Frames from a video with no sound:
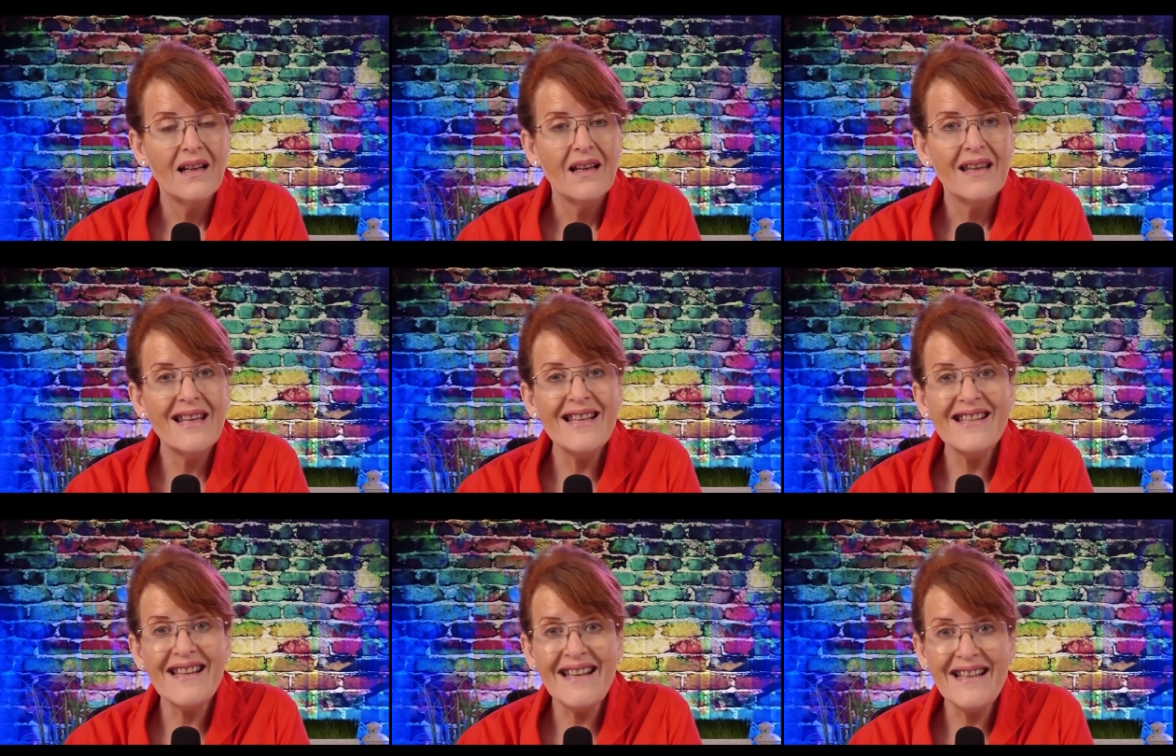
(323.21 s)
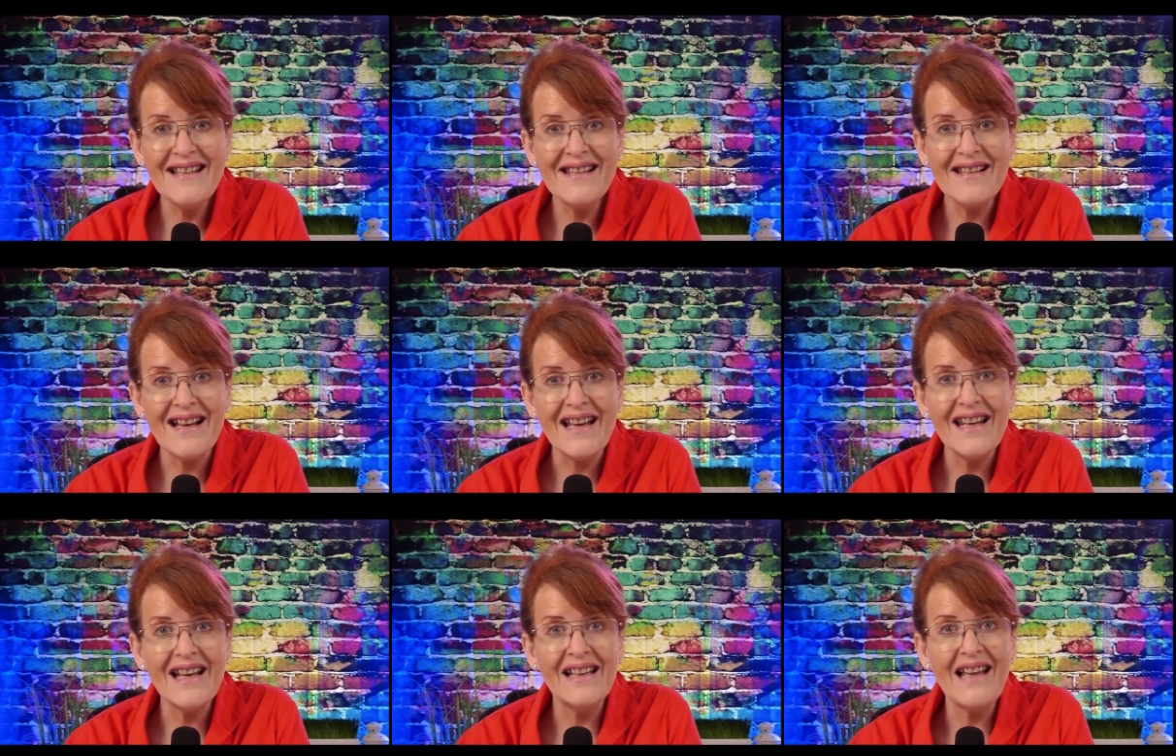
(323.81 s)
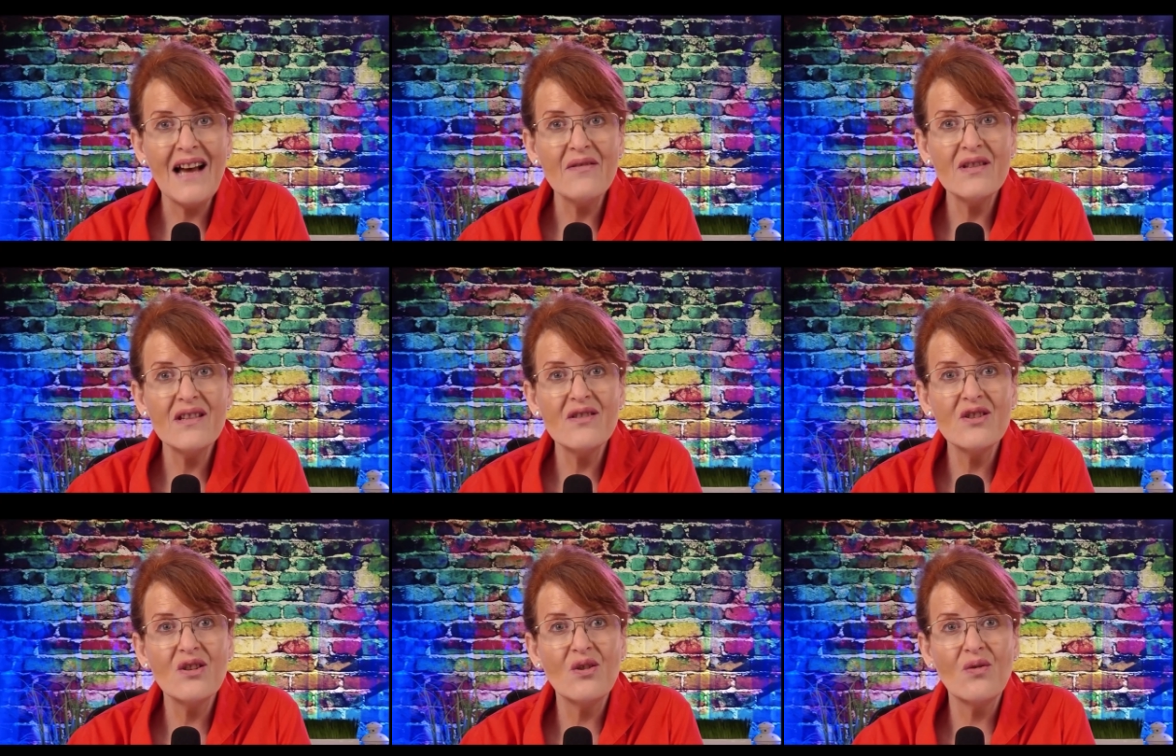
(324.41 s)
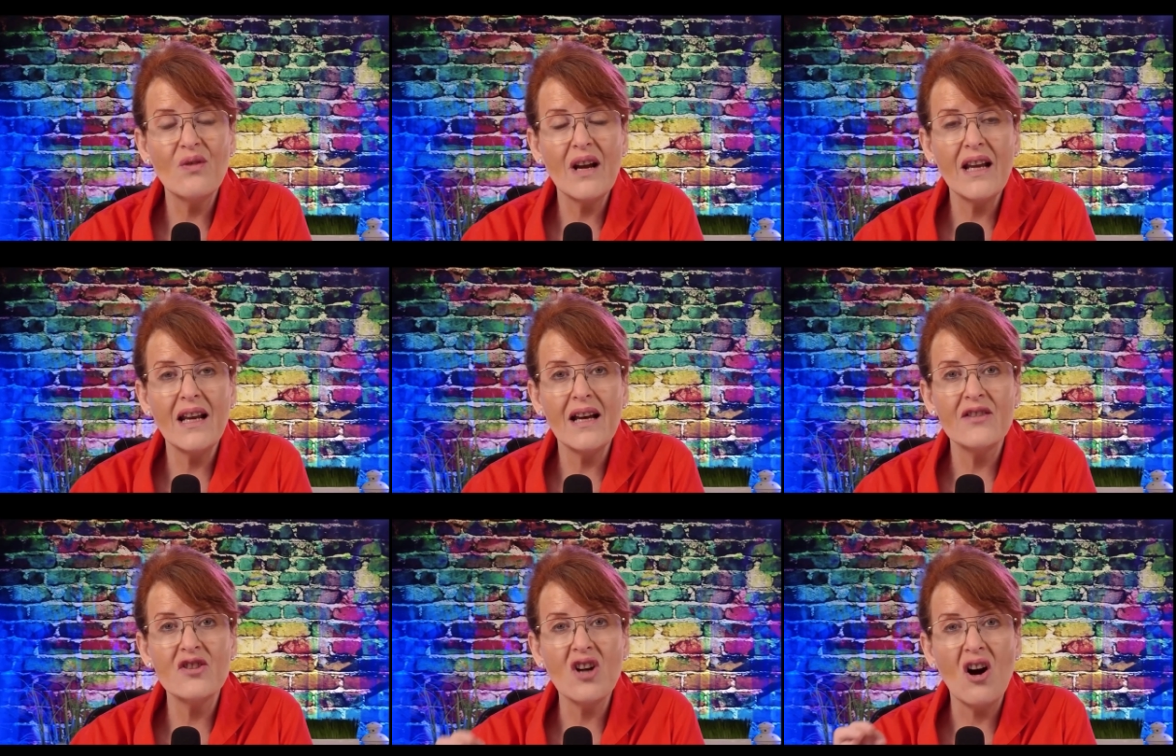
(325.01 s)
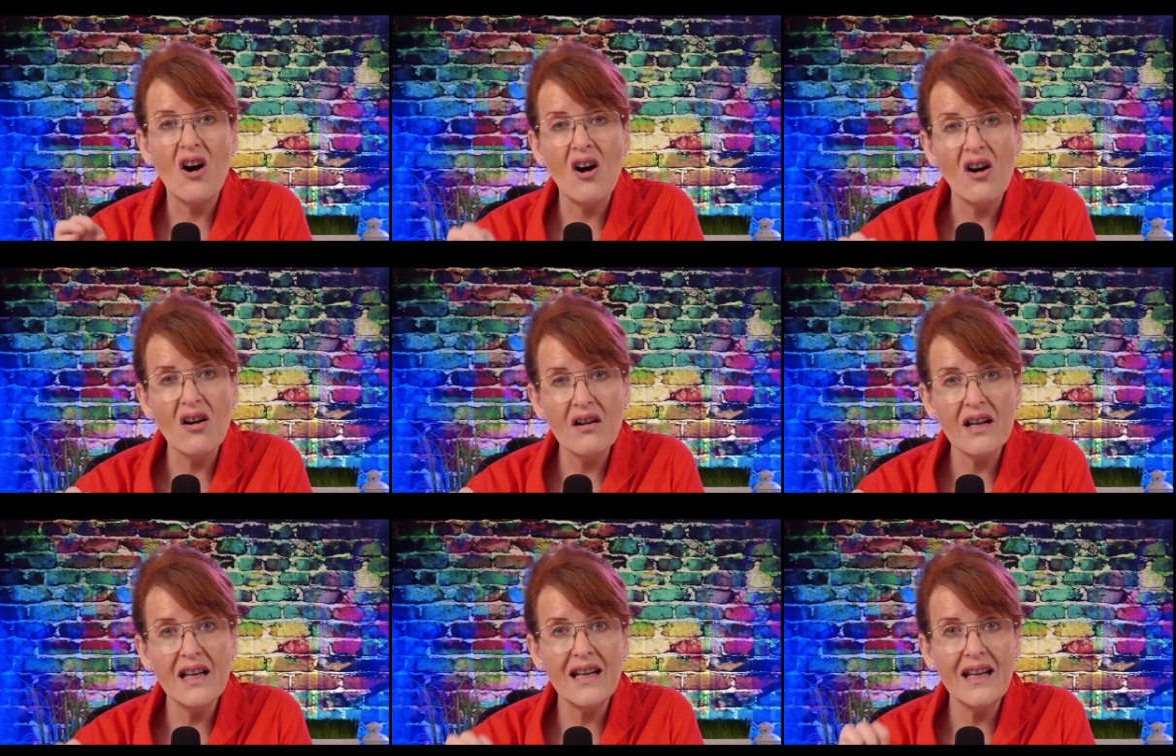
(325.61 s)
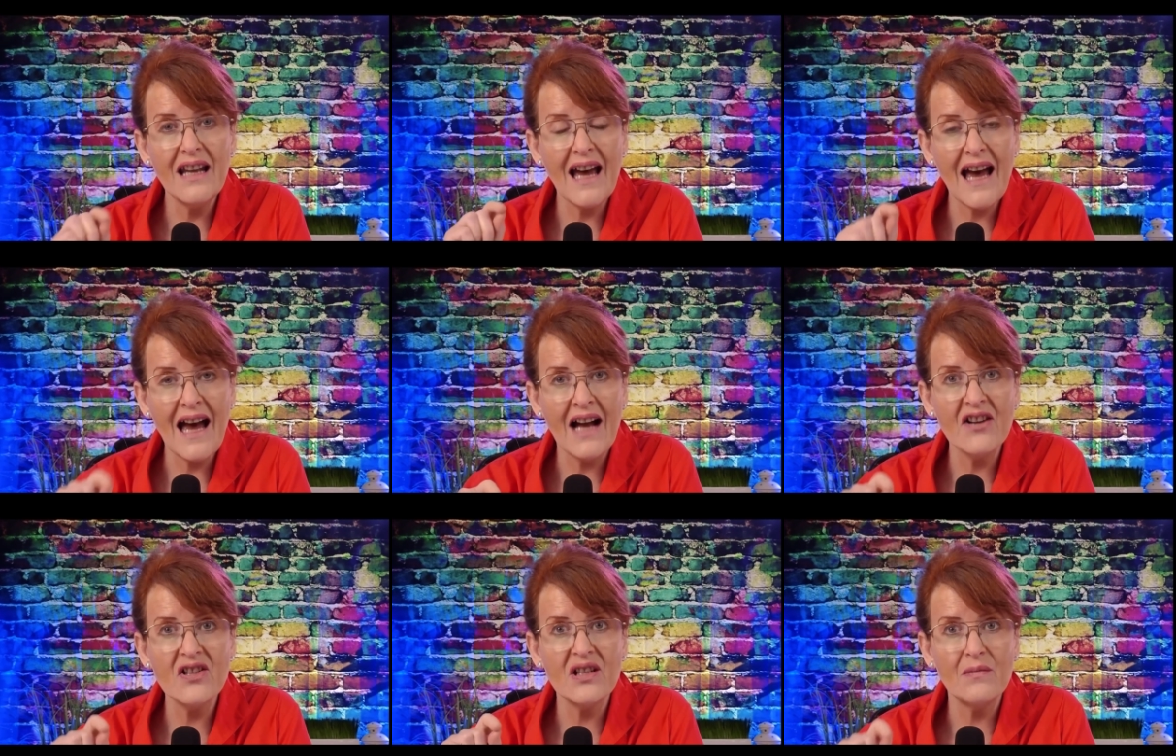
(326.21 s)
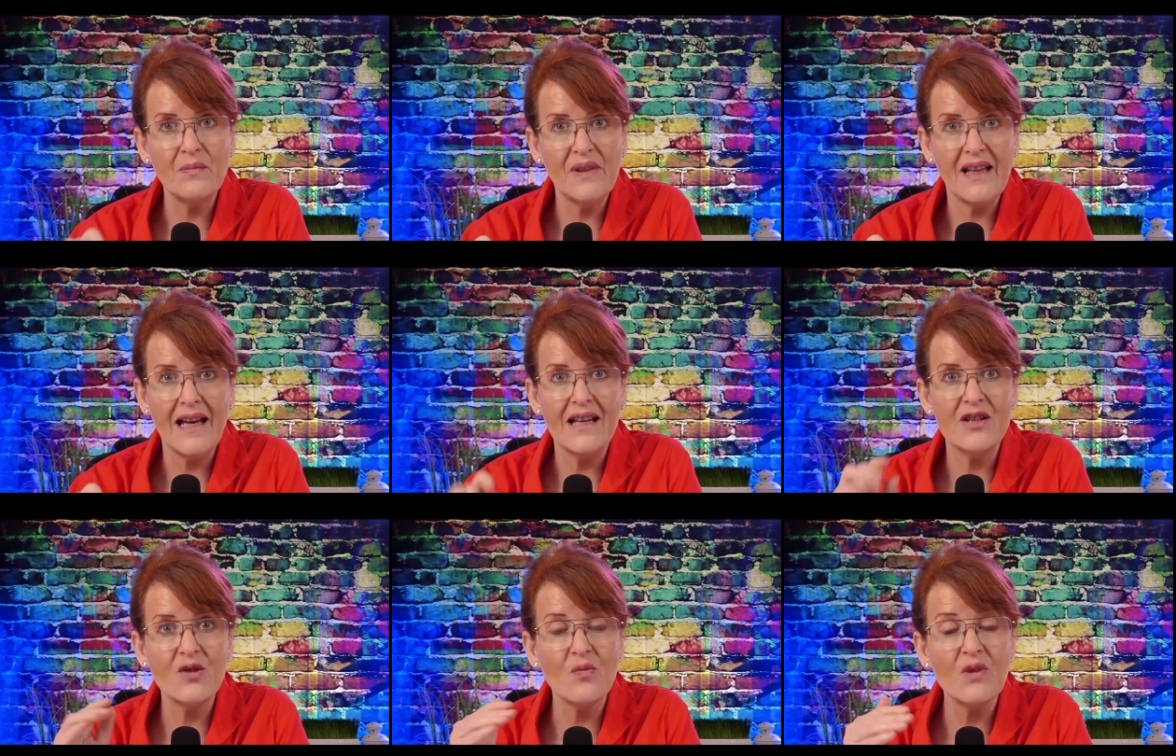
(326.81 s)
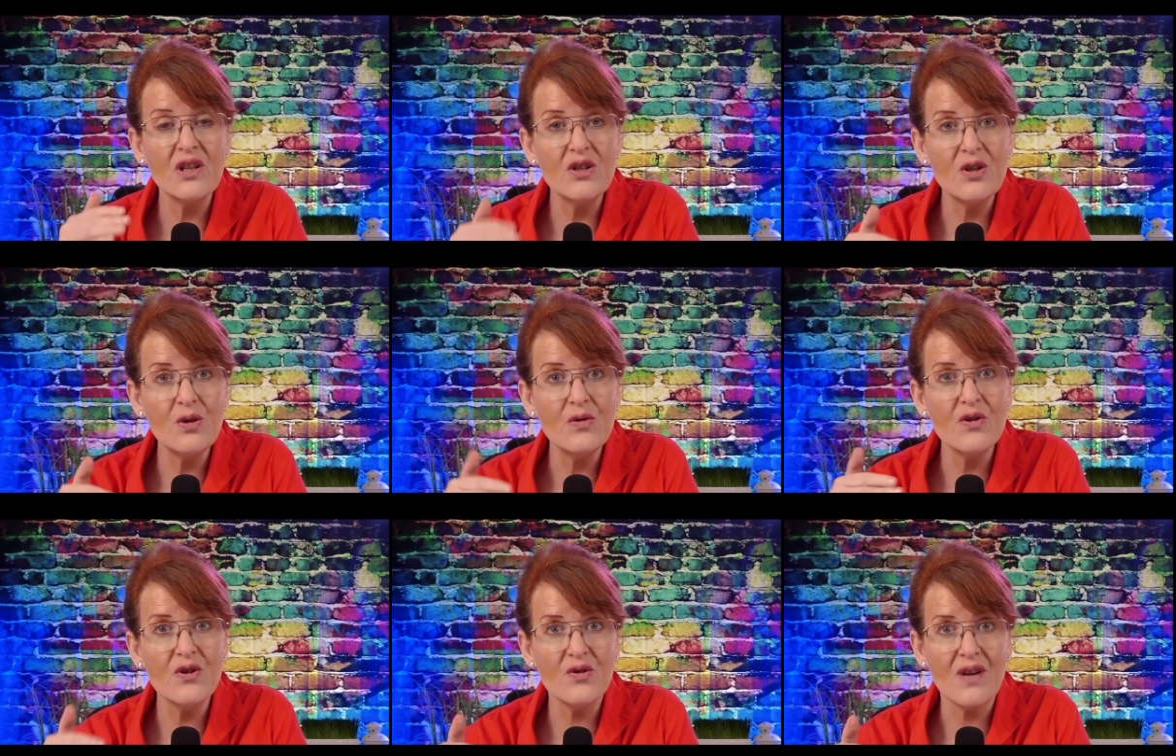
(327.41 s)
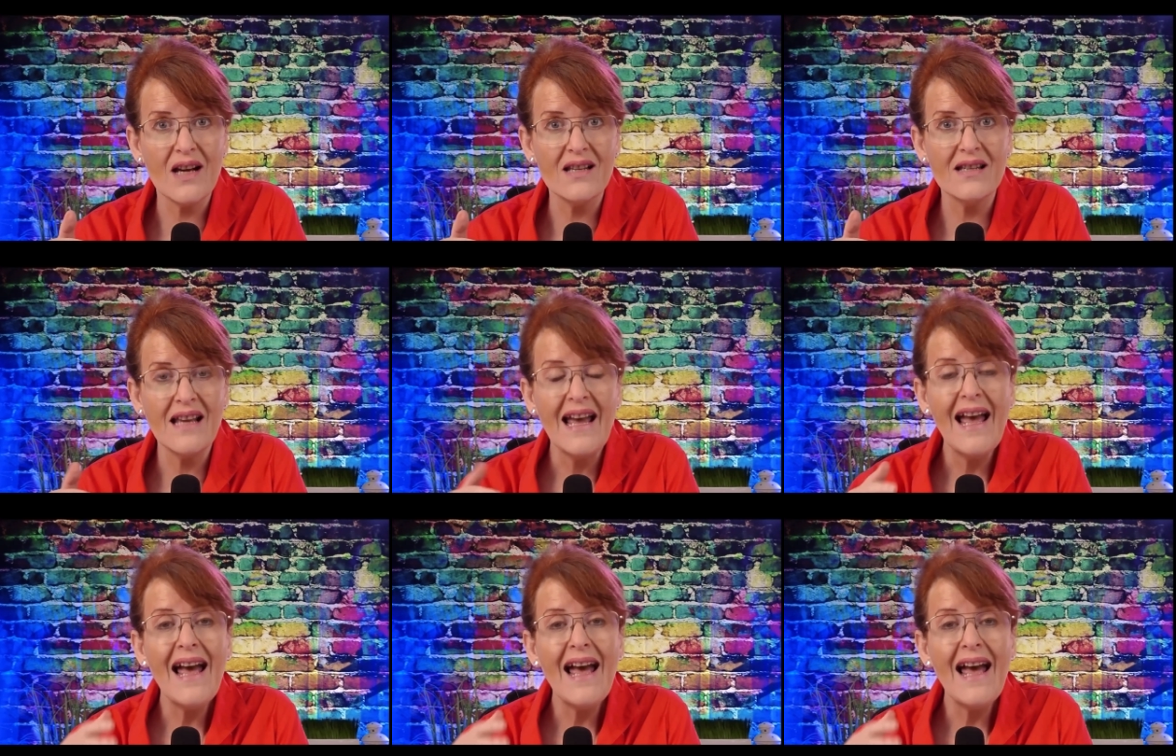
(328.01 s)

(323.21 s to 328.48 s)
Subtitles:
This insight allows us to create a targeted action plan to reduce stress